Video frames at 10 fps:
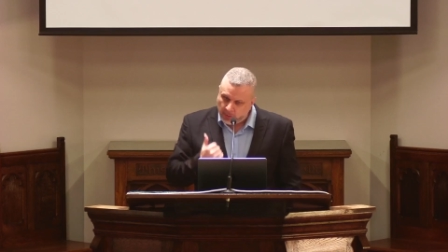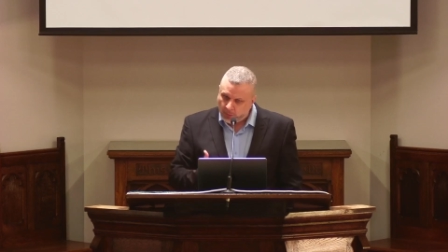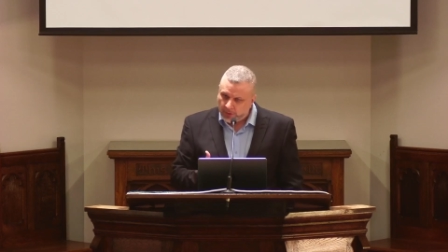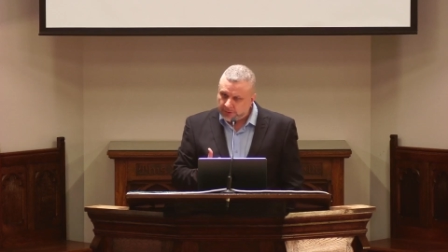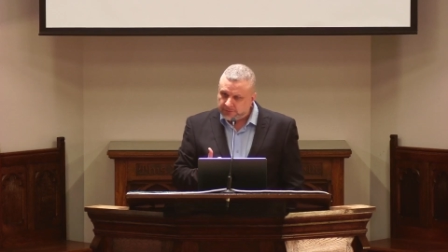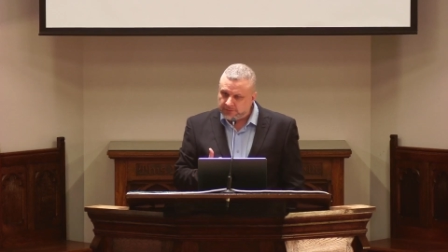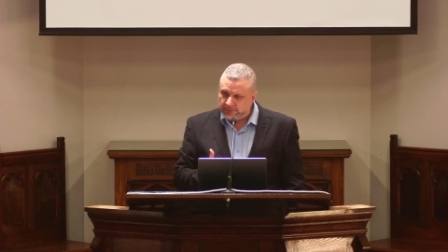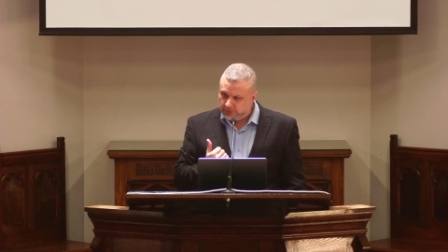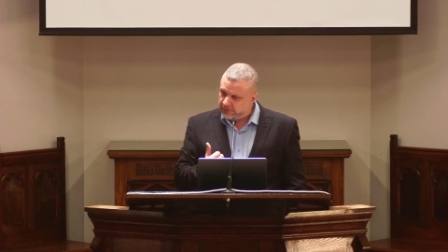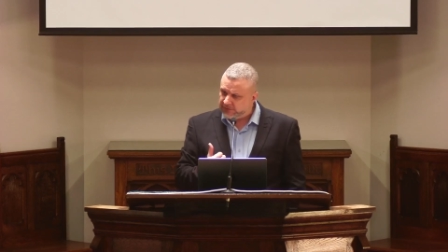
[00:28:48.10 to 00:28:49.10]
works, if
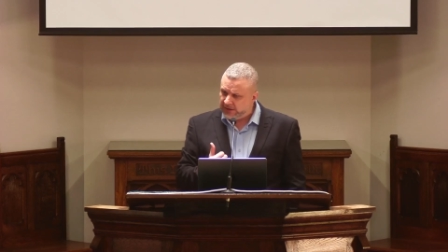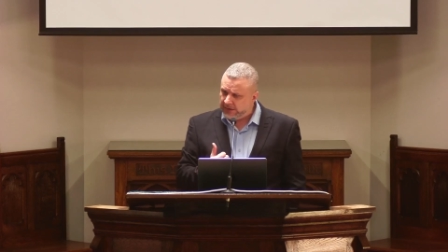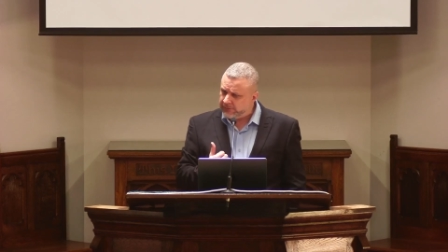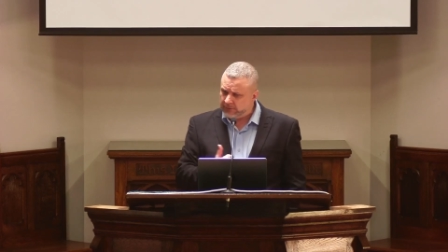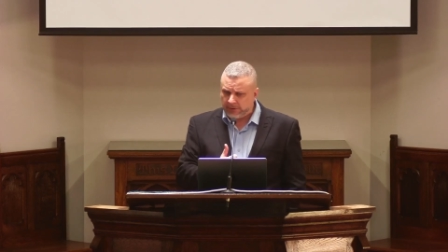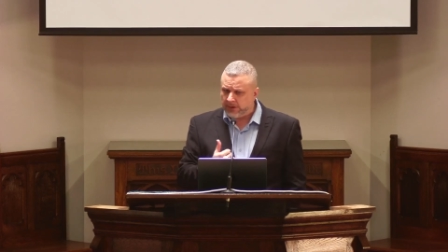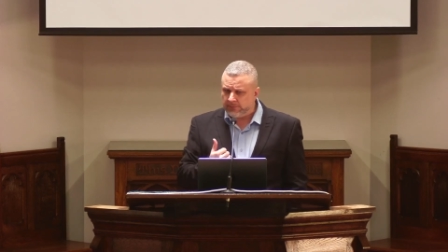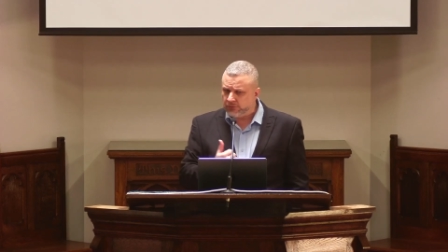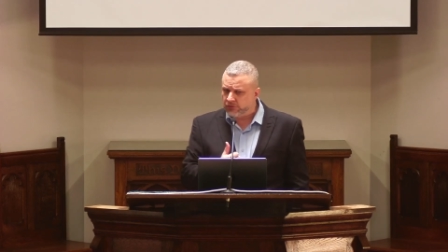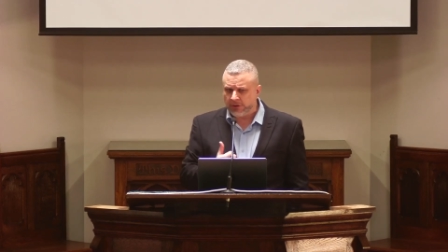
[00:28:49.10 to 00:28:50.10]
you're saved, you're
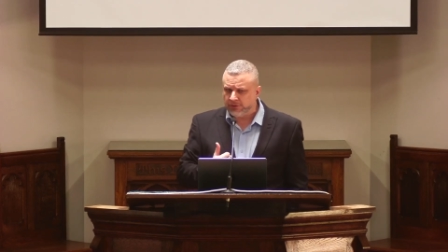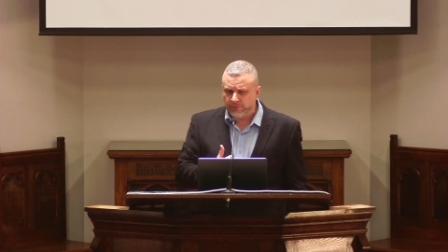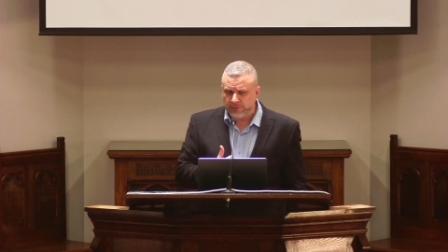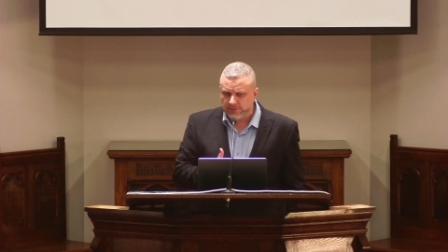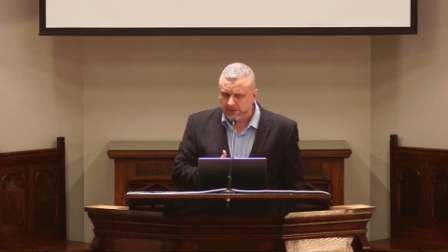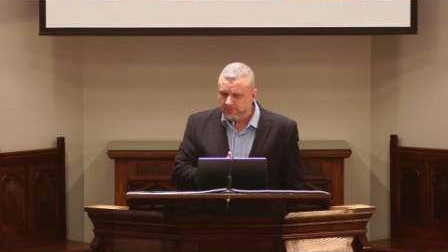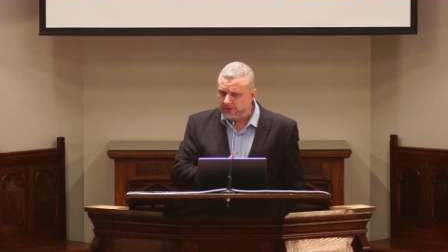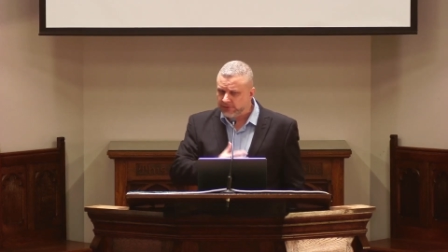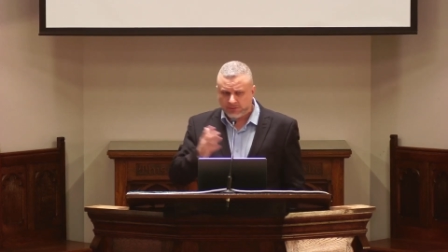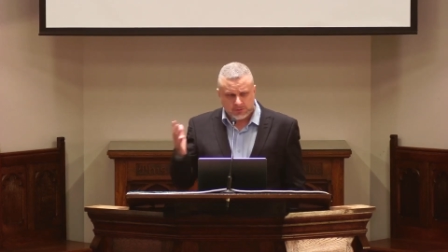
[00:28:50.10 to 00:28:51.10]
not judged for your
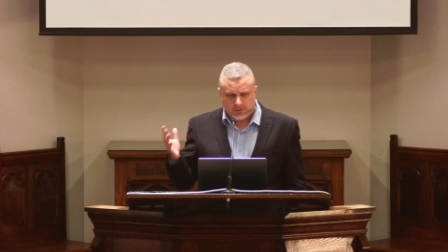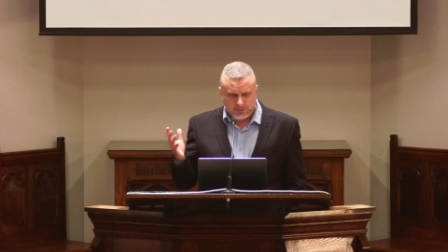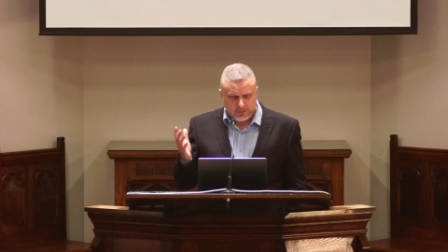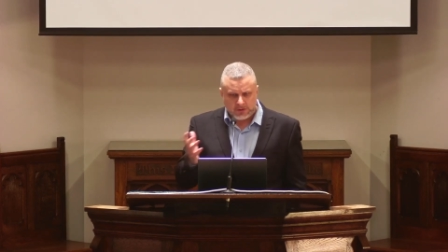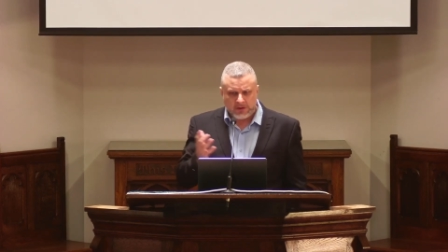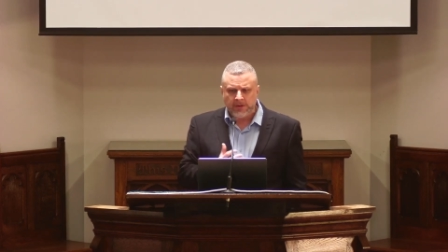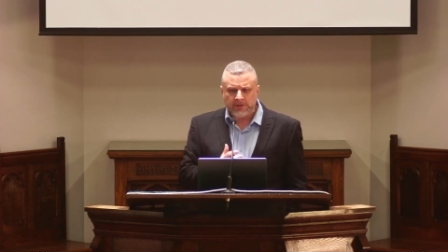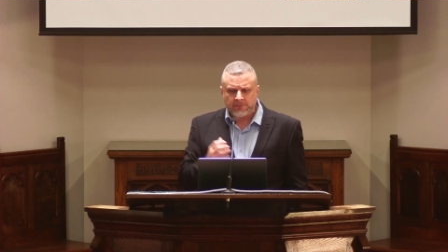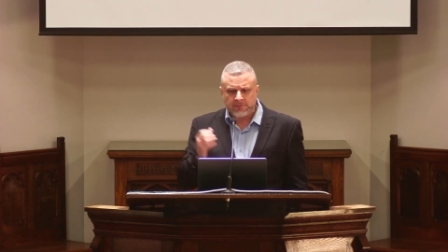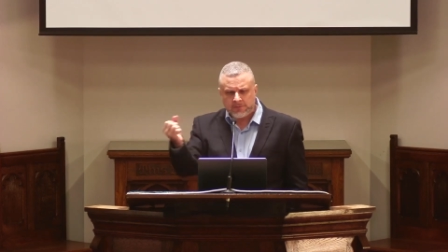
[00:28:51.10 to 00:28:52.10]
salvation, you're, you're
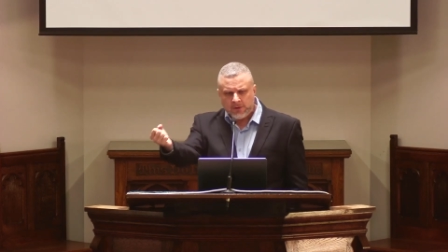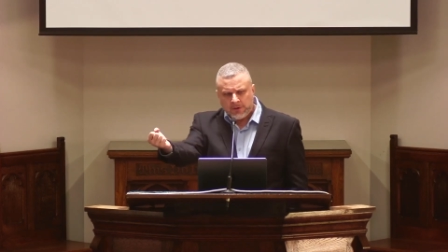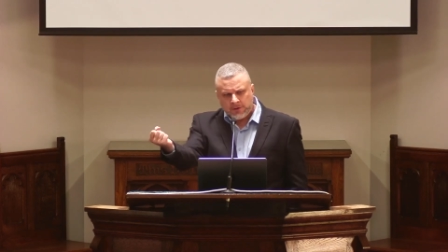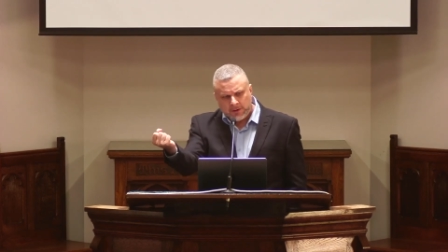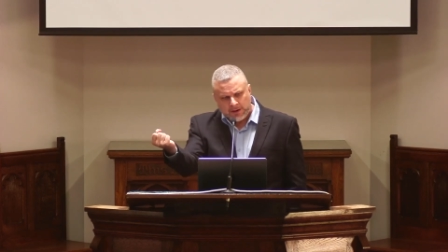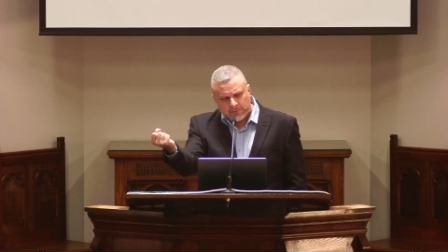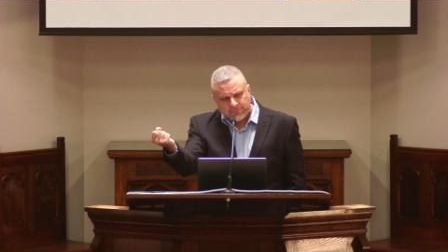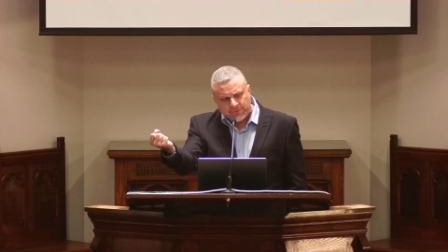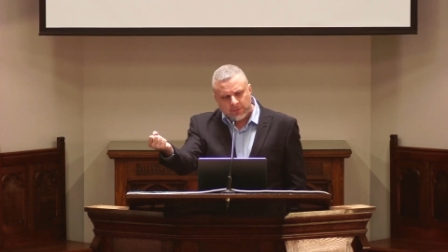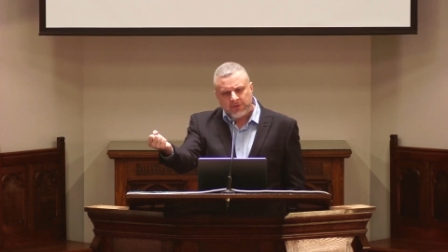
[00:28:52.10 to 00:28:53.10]
His, you're held
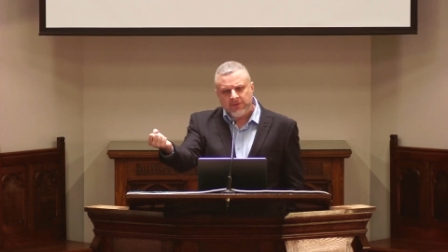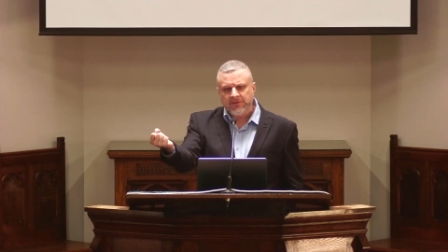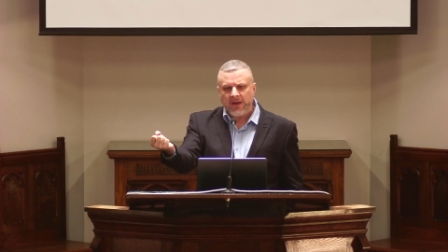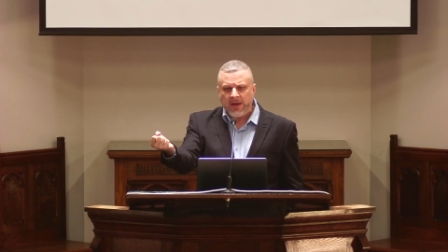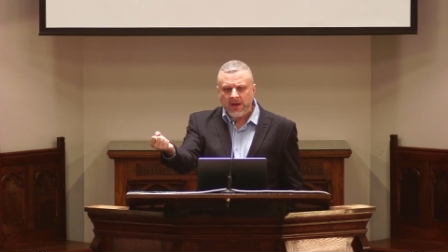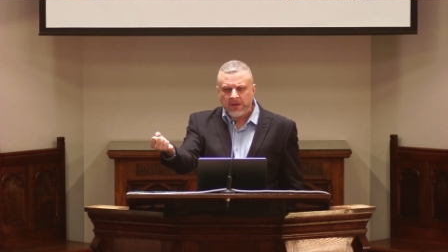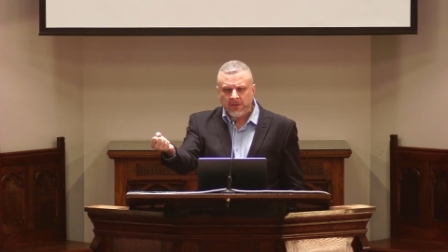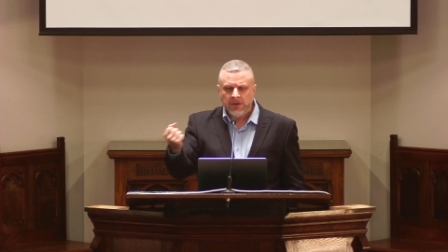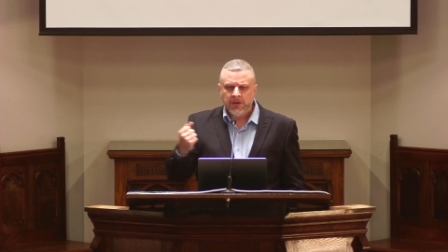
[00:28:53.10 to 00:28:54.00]
firm in His hand,